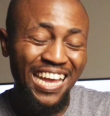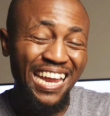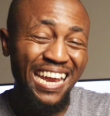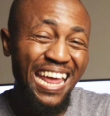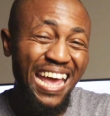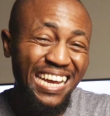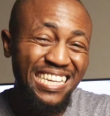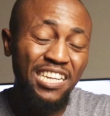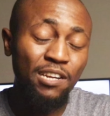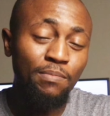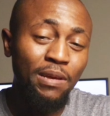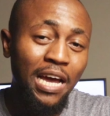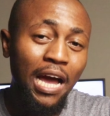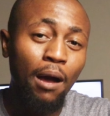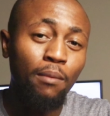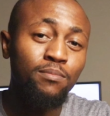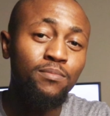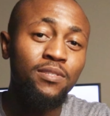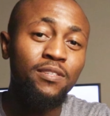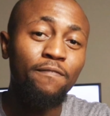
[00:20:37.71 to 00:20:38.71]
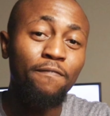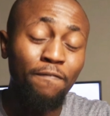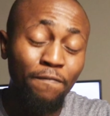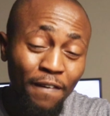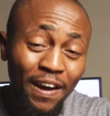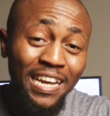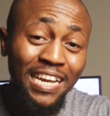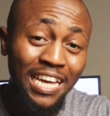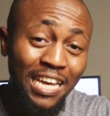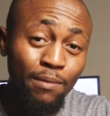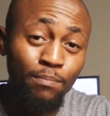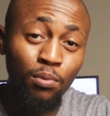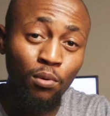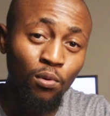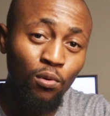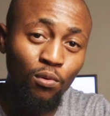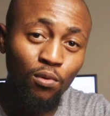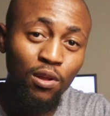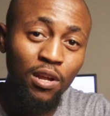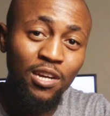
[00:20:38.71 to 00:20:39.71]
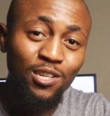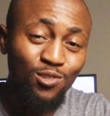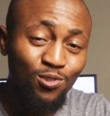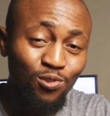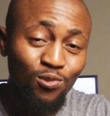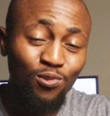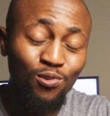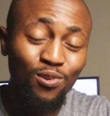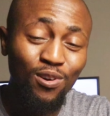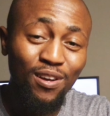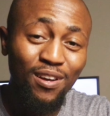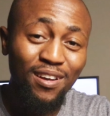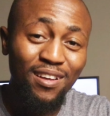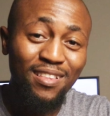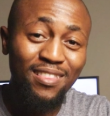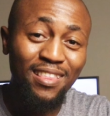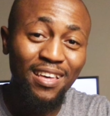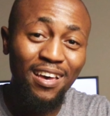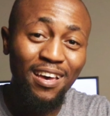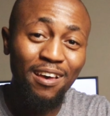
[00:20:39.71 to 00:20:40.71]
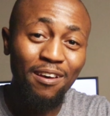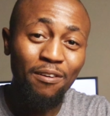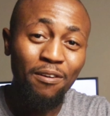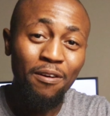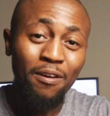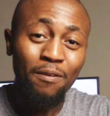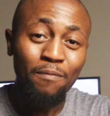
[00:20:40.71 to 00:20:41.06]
it actually becomes vulnerable to the,